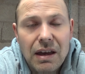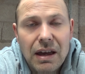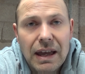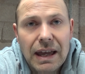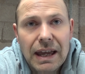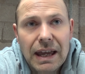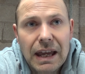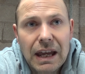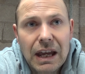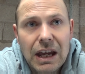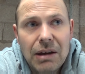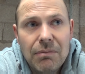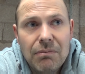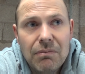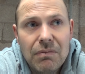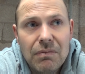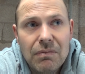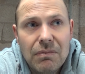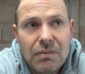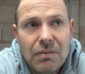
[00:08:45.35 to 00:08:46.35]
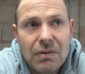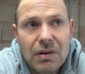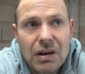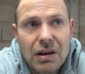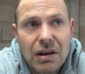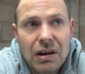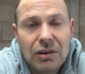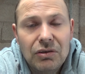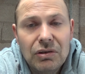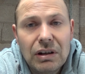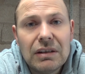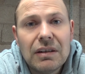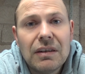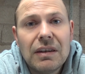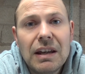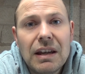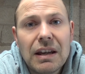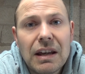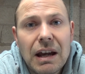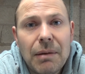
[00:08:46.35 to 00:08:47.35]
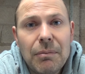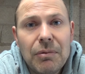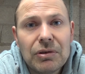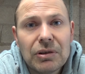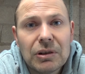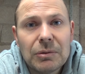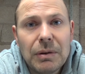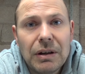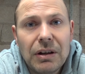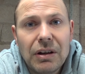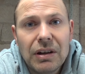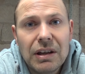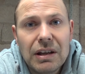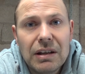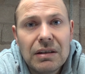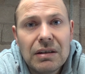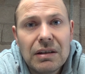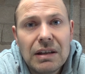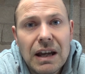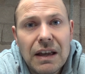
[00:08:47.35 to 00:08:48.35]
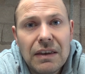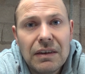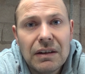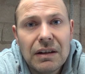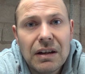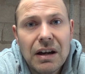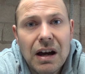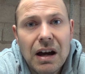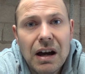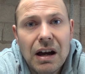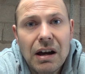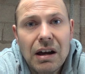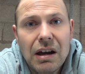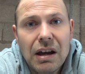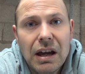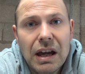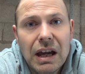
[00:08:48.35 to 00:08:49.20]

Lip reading: I dread to think how much I spent on it to get the car.